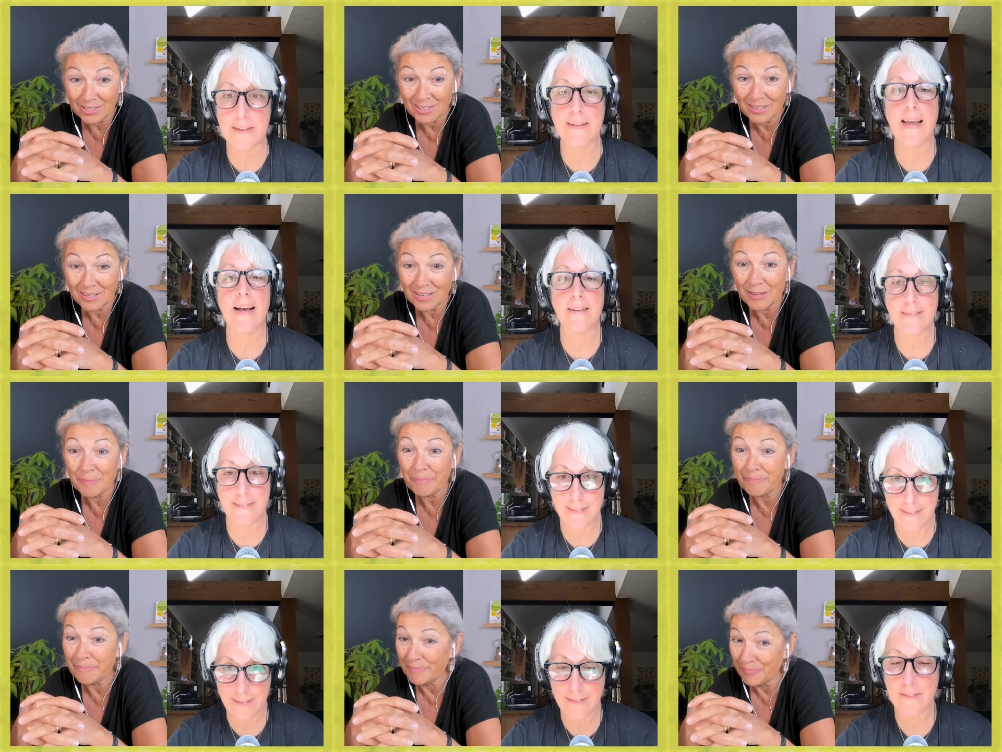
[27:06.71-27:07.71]
Speaker 1: supplement.
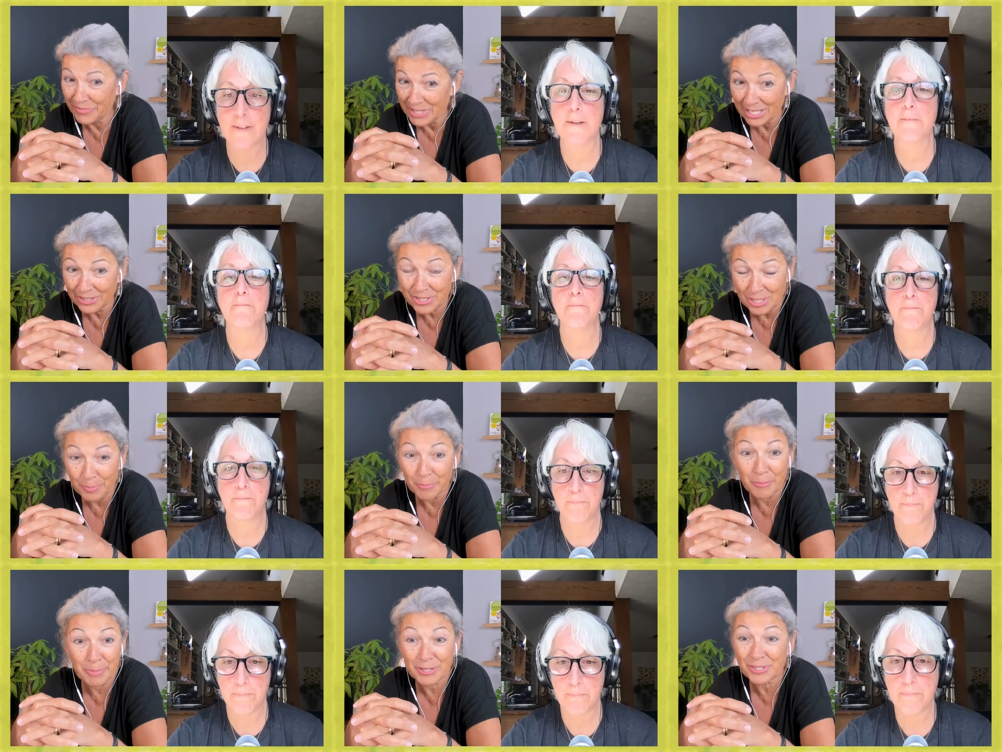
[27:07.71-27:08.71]
Yes. Daily
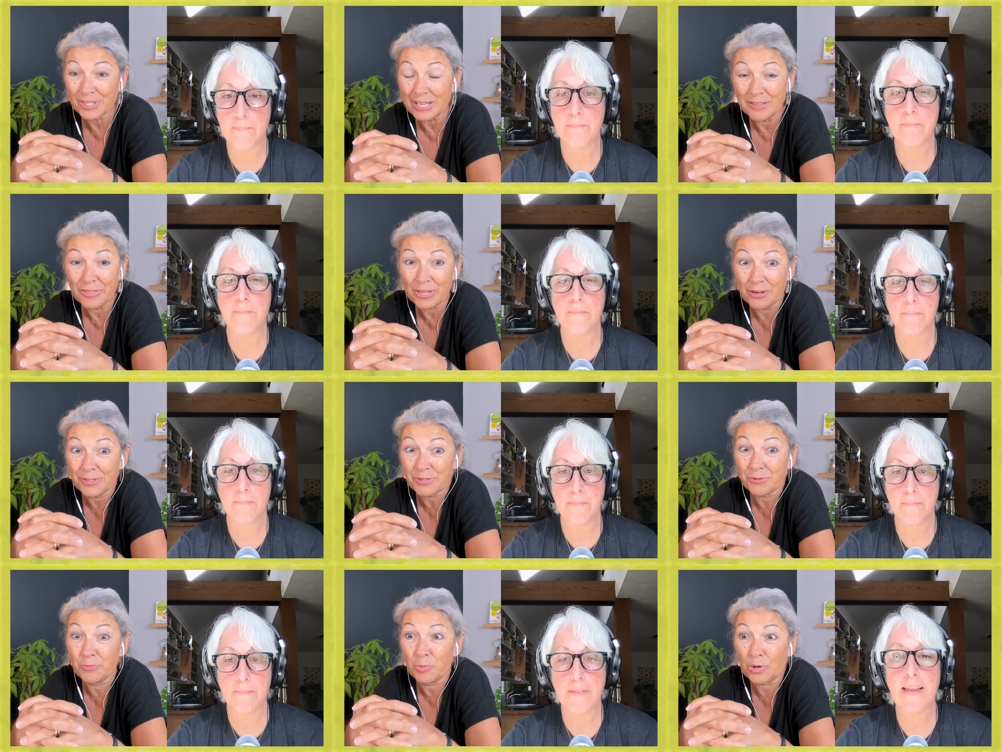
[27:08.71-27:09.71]
supplement because they they
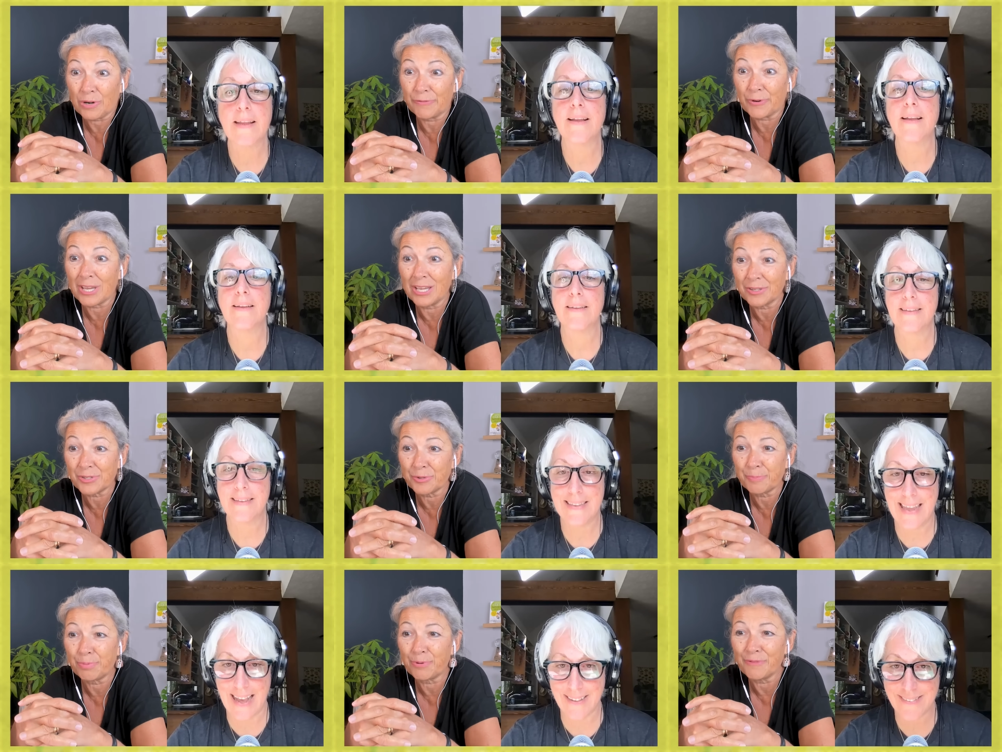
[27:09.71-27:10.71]
also work for
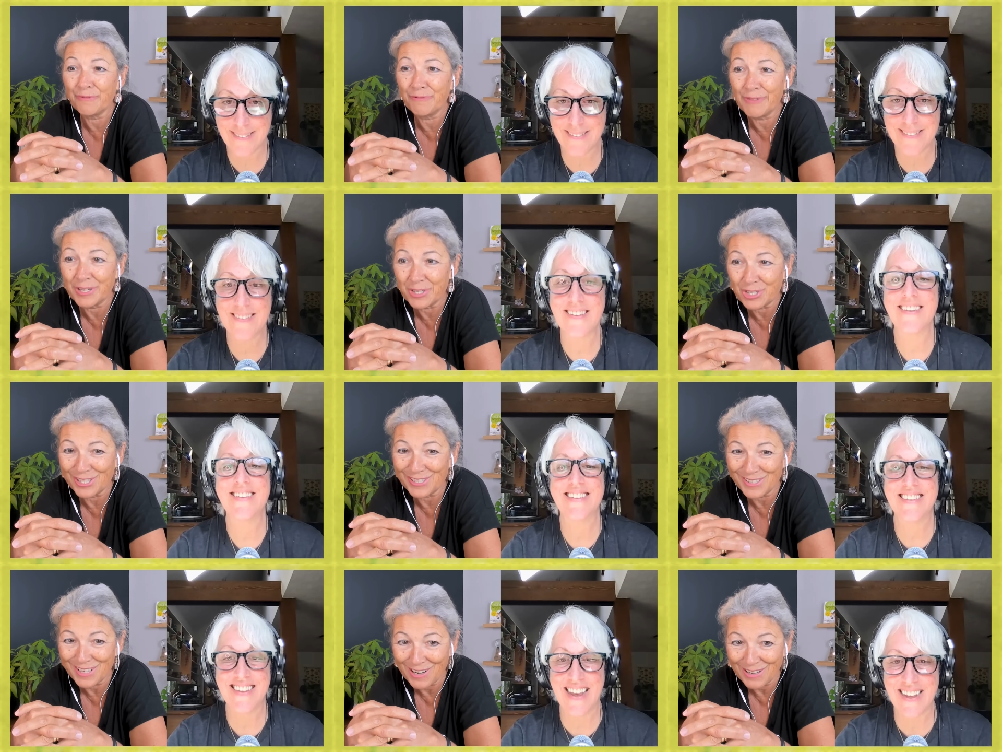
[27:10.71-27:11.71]
cancer yes.
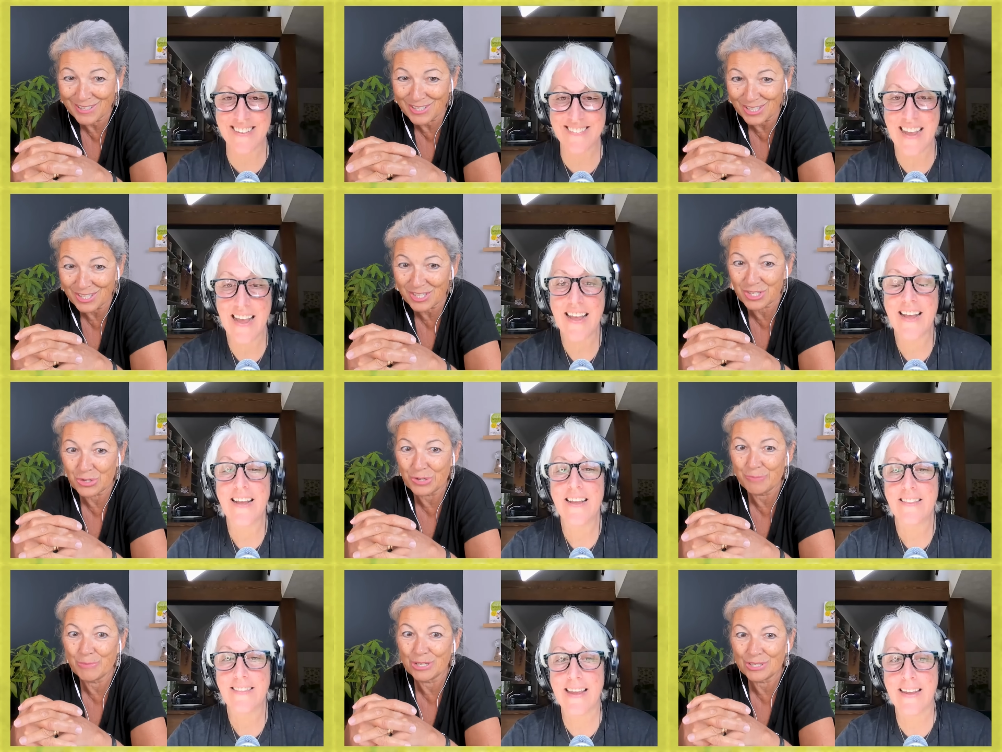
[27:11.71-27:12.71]
prevention, not yes. just
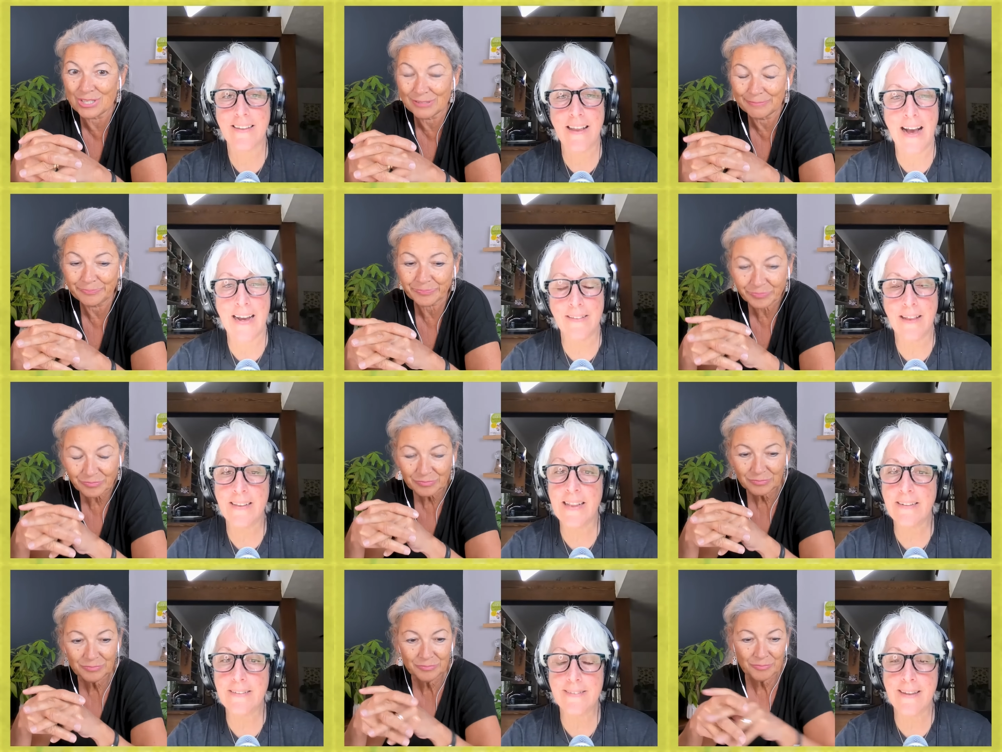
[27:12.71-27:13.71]
treatment.
Speaker 2: They, I,
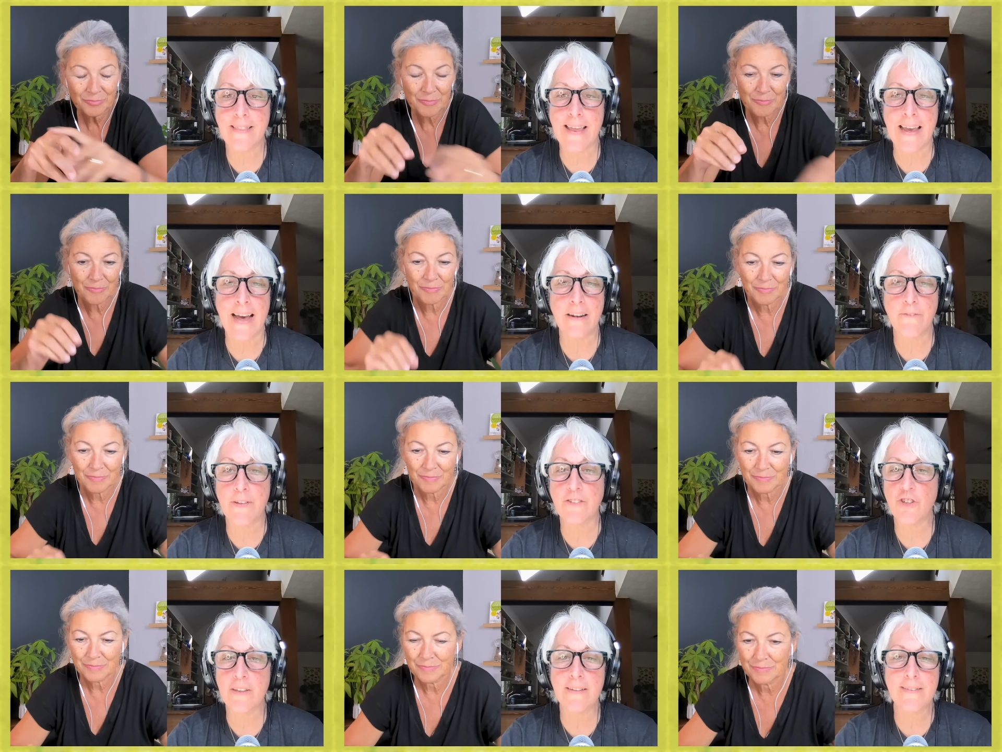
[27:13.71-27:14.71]
I, like to say they add a
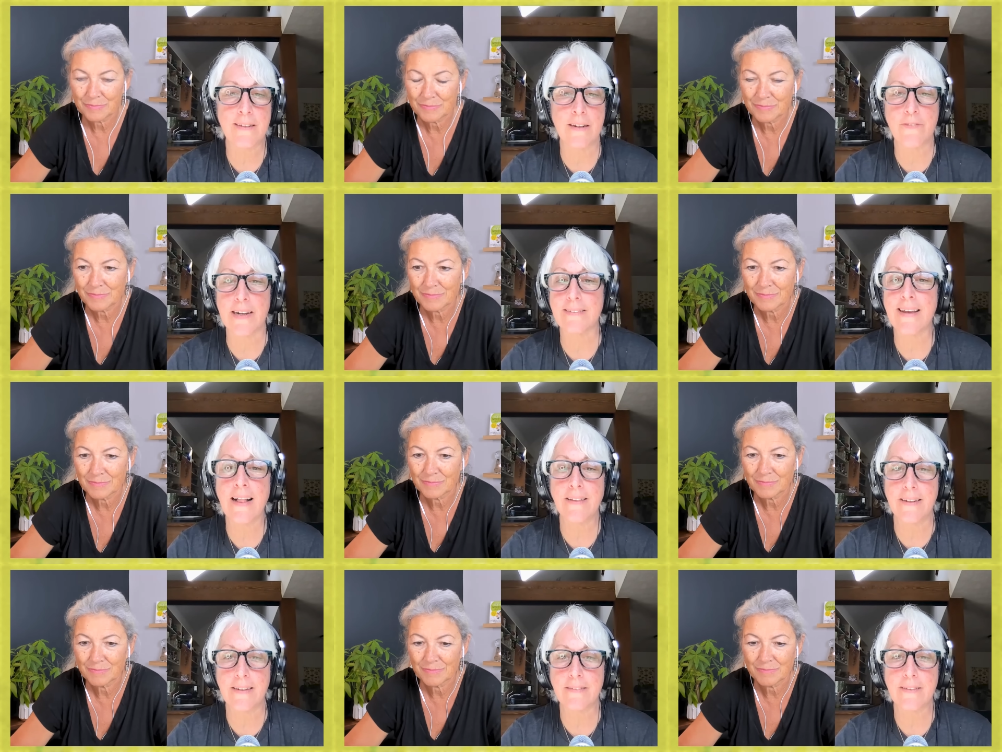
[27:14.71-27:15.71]
vigilance and a
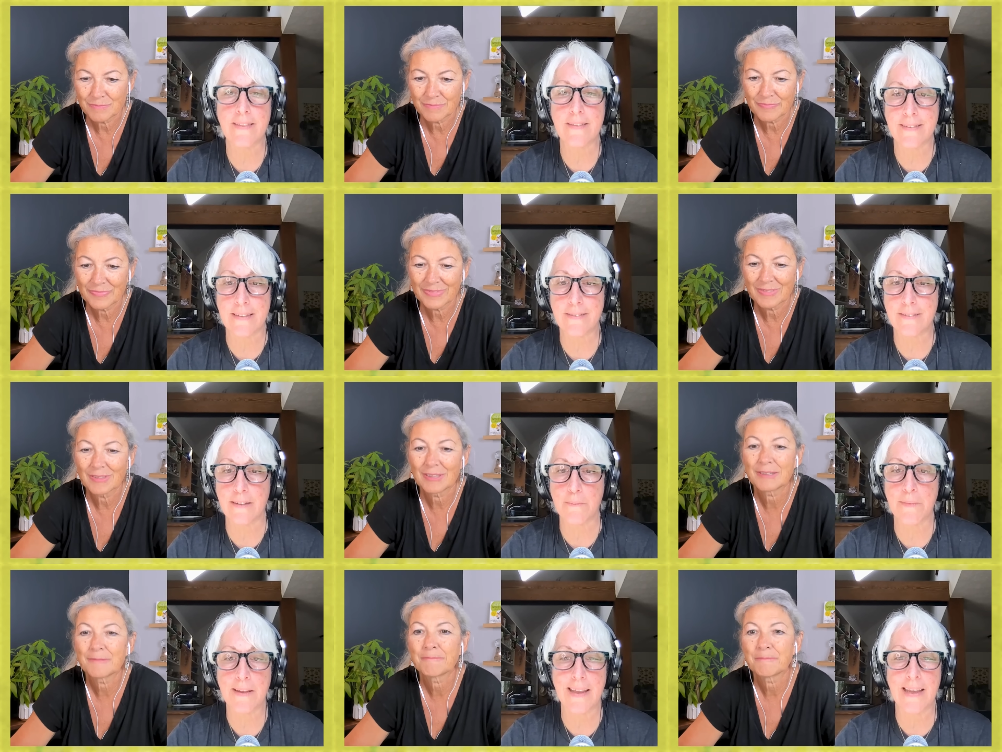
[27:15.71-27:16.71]
vitality to the
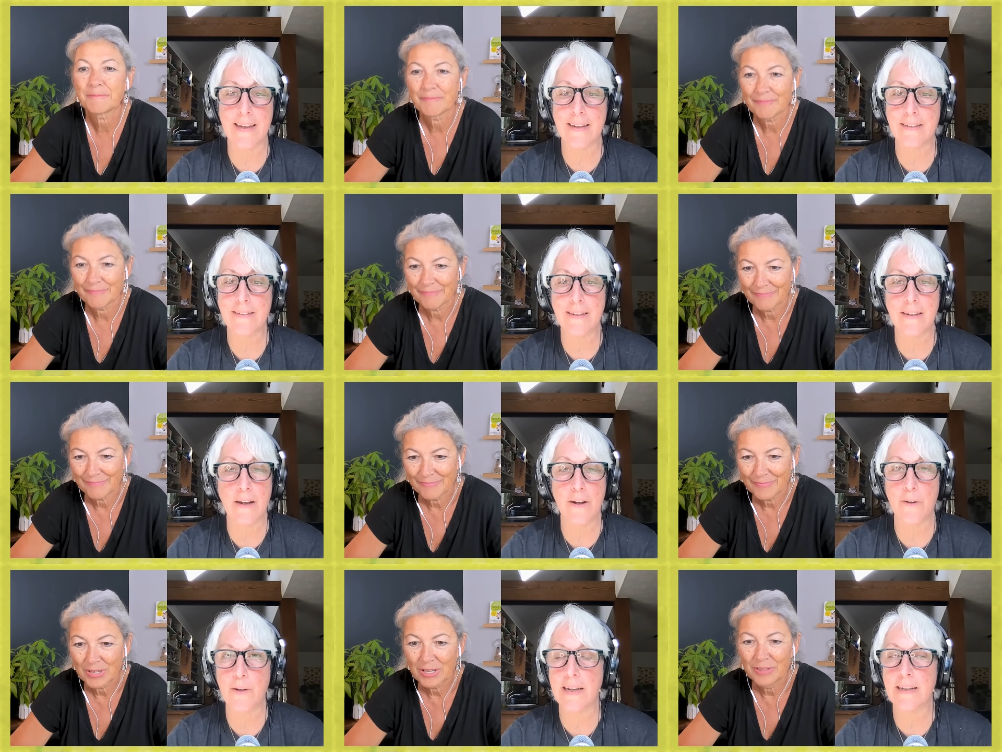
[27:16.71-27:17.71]
system, and you
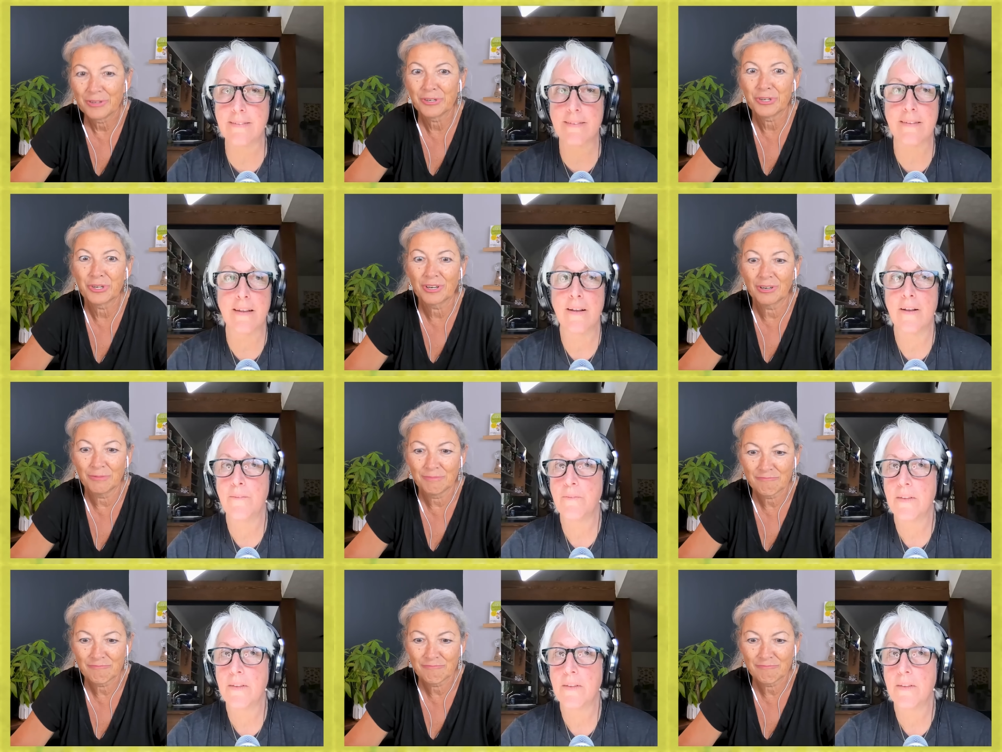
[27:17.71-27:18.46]
know it's there. You go.